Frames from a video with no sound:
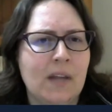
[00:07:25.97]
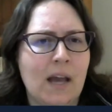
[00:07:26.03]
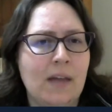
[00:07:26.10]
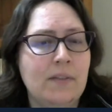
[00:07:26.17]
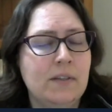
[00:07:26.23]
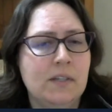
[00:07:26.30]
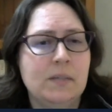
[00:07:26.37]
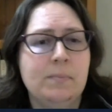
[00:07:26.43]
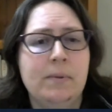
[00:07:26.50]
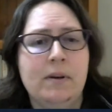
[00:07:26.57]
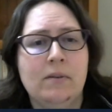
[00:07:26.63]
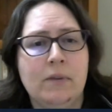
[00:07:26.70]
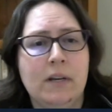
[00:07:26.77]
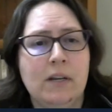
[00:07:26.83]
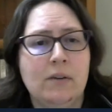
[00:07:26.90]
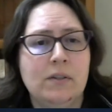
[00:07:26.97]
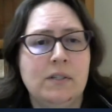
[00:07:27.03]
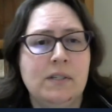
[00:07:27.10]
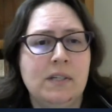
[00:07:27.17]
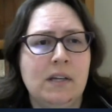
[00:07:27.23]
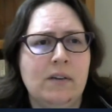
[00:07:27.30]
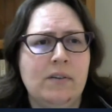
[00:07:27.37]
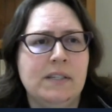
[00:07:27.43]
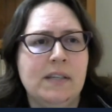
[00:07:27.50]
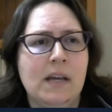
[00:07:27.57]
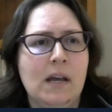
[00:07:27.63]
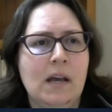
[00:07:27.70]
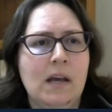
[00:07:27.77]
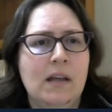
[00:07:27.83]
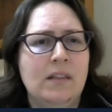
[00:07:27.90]
And this has been a really good series.
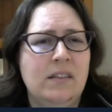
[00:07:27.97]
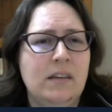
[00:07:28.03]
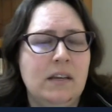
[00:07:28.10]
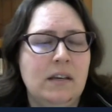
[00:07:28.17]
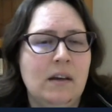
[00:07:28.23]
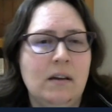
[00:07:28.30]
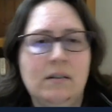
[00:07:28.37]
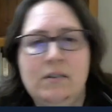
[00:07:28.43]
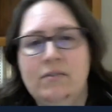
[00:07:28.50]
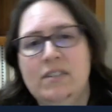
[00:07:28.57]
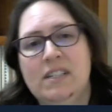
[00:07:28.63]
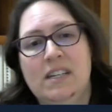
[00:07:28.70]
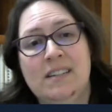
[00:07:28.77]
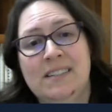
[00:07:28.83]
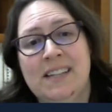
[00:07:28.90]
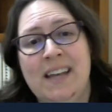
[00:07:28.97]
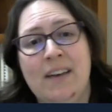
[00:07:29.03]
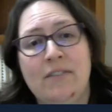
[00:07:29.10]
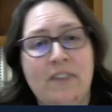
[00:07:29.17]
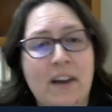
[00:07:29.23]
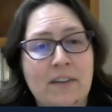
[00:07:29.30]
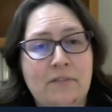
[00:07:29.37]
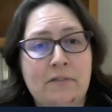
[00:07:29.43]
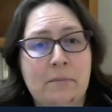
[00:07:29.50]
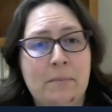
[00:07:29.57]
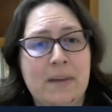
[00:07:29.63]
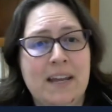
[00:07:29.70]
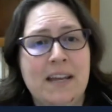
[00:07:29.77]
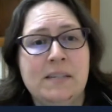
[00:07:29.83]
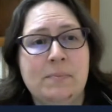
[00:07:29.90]
The only reason it doesn't get 5 for
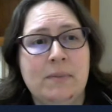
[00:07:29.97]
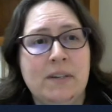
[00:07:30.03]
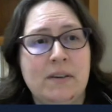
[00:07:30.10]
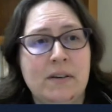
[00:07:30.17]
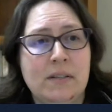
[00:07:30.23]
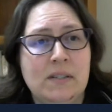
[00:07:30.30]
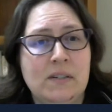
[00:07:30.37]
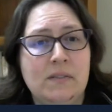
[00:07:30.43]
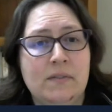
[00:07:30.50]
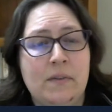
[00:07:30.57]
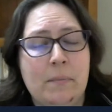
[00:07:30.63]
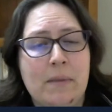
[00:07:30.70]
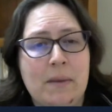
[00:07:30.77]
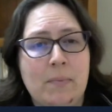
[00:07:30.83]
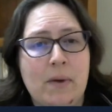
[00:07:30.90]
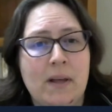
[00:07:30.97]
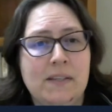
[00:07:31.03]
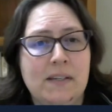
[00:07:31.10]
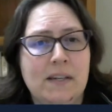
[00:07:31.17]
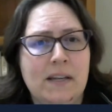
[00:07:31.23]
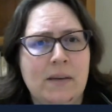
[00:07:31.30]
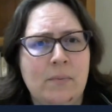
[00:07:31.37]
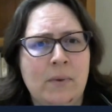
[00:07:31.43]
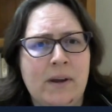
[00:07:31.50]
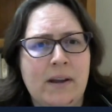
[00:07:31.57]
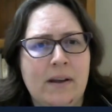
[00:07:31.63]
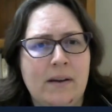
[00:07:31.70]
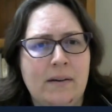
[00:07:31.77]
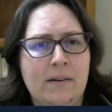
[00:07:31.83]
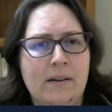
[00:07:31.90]
me is because, for me personally,
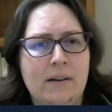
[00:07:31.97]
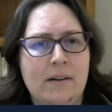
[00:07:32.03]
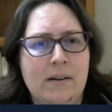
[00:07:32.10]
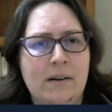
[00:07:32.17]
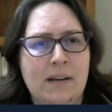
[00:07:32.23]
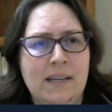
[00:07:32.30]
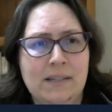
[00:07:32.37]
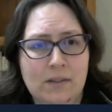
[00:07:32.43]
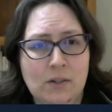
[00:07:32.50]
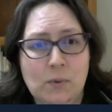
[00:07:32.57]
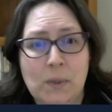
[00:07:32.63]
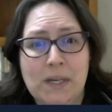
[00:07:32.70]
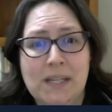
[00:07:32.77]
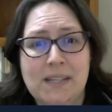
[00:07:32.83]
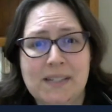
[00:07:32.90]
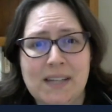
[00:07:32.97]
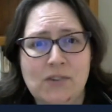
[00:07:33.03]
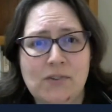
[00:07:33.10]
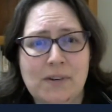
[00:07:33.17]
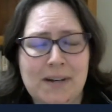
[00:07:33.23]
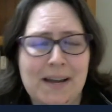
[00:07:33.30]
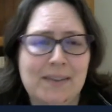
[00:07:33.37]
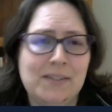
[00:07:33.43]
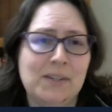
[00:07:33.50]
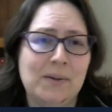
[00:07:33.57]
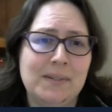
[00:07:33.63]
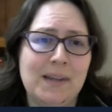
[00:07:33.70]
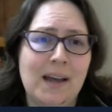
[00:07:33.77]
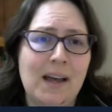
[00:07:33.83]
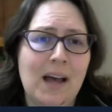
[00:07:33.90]
we're into the 20th century now. So
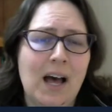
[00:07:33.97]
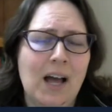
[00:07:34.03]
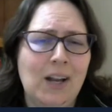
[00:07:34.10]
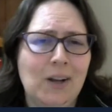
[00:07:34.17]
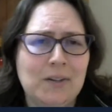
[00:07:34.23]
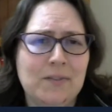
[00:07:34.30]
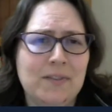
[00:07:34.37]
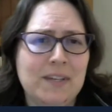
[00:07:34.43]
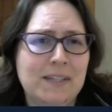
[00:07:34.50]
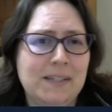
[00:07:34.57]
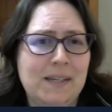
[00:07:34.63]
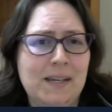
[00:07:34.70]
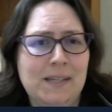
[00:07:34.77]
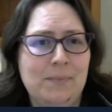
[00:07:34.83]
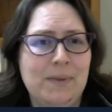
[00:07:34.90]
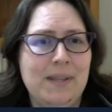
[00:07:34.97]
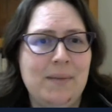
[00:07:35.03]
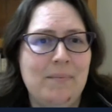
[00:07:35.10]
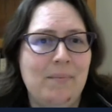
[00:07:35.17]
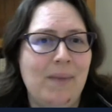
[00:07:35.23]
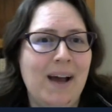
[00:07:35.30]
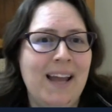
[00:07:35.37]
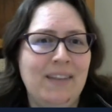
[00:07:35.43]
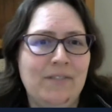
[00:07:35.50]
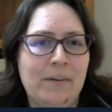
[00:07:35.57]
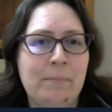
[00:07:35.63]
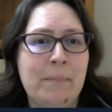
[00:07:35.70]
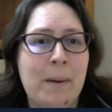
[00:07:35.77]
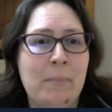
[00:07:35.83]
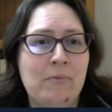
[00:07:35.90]
a lot of this is within my
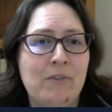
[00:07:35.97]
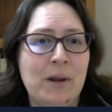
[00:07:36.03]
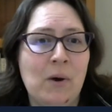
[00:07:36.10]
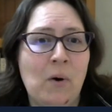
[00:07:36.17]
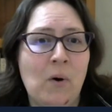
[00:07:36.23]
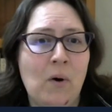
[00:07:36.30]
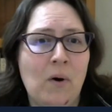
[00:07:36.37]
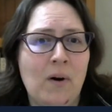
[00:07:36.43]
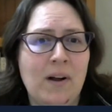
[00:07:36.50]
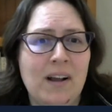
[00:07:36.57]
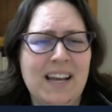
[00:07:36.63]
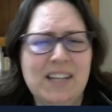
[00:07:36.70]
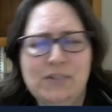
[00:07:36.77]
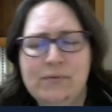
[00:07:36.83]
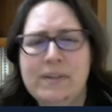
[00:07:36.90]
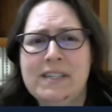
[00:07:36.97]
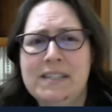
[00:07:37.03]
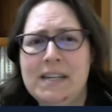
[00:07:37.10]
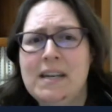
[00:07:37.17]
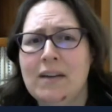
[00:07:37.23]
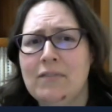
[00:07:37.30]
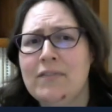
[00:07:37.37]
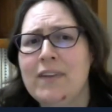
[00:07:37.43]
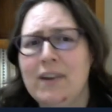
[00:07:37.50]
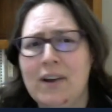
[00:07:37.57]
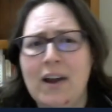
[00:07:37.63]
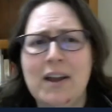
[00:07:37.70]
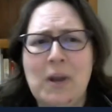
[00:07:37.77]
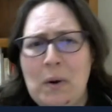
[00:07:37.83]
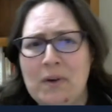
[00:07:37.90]
living memory, or it's recent enough that
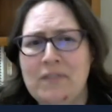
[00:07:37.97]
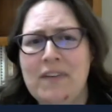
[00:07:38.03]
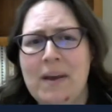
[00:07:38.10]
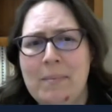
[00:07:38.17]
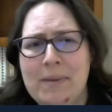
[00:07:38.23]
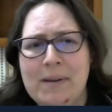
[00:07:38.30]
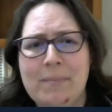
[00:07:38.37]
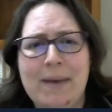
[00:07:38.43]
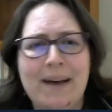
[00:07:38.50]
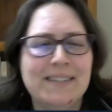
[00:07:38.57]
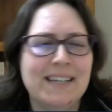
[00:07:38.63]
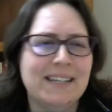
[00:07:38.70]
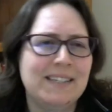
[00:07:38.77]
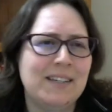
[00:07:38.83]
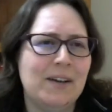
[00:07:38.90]
I know a fair bit about it.